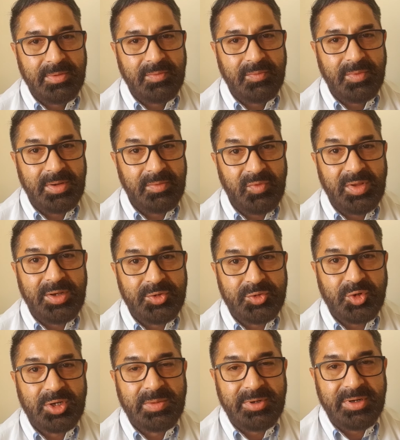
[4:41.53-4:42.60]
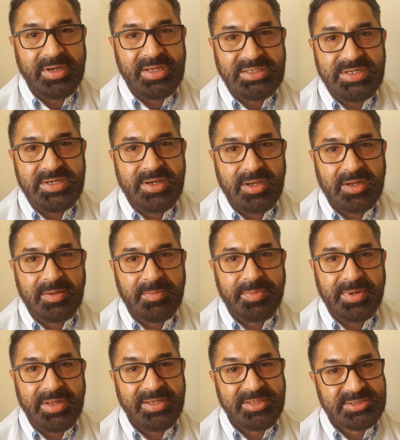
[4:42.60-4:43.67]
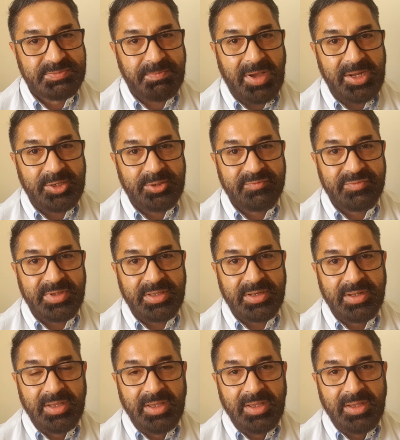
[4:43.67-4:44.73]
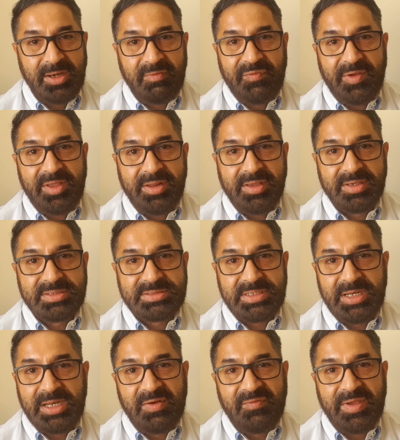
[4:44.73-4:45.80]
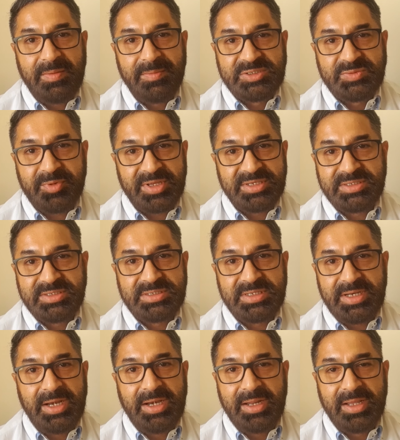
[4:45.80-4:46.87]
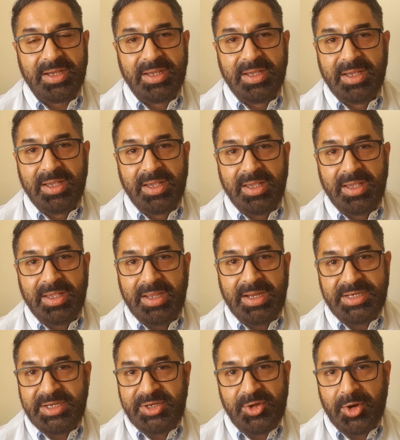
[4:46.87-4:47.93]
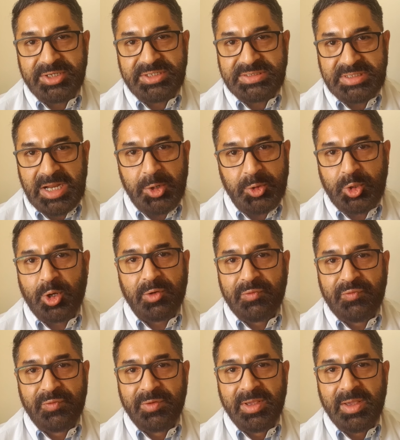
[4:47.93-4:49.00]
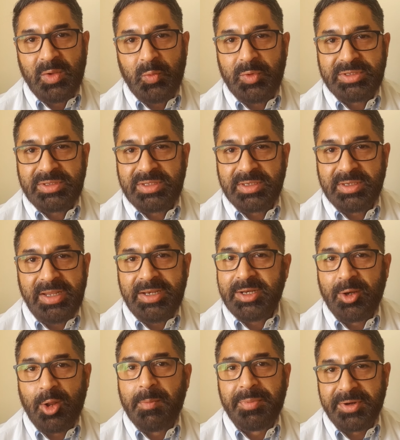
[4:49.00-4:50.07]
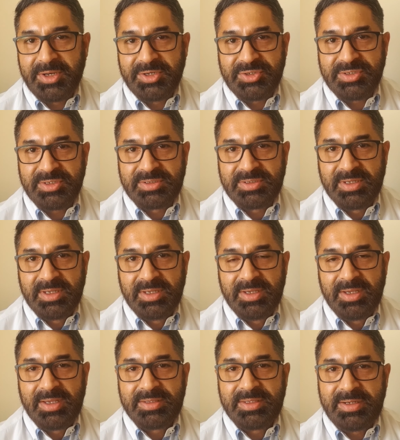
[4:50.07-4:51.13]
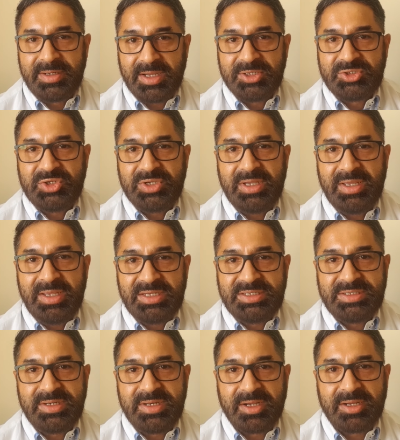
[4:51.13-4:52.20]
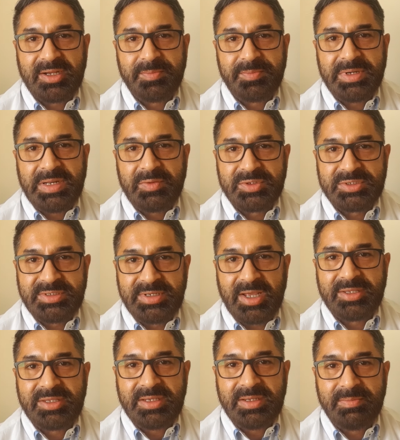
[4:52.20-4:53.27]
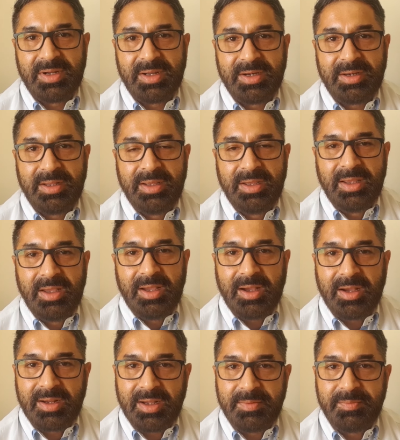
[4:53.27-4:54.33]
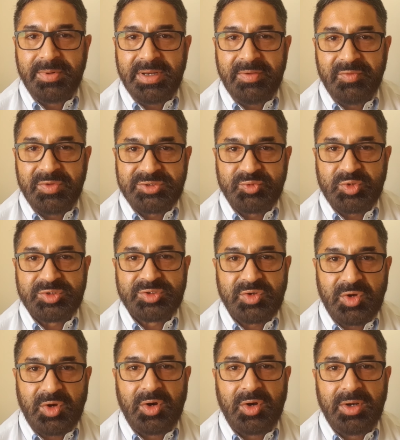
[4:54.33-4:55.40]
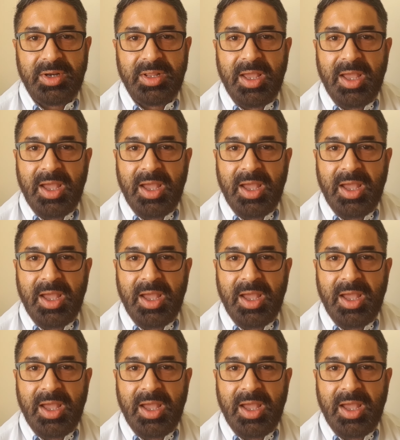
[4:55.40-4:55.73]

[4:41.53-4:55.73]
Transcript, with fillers: When, when you talk about East India Company, in spite of their nefarious and infamous presence in India, it did not start off with the Indian operations. The Dutch East India Company was nothing but a company which was called